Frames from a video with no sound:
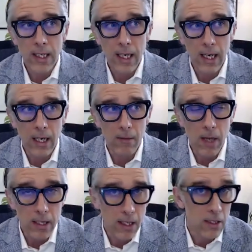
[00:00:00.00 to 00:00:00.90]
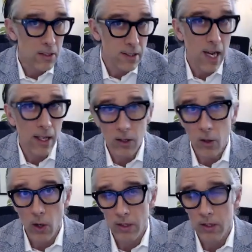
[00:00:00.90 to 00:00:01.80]
and can scale
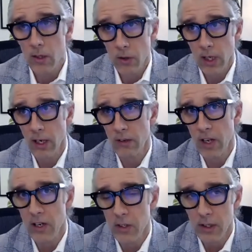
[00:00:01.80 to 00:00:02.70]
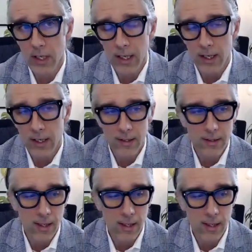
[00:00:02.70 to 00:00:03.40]
across the organization. And